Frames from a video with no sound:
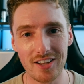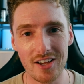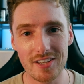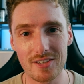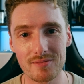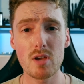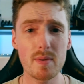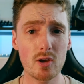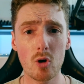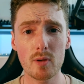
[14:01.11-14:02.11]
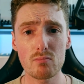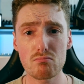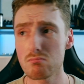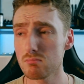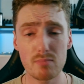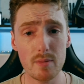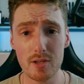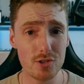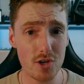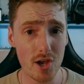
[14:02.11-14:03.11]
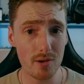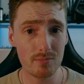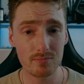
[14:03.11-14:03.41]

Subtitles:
like, maybe a comment, maybe a share,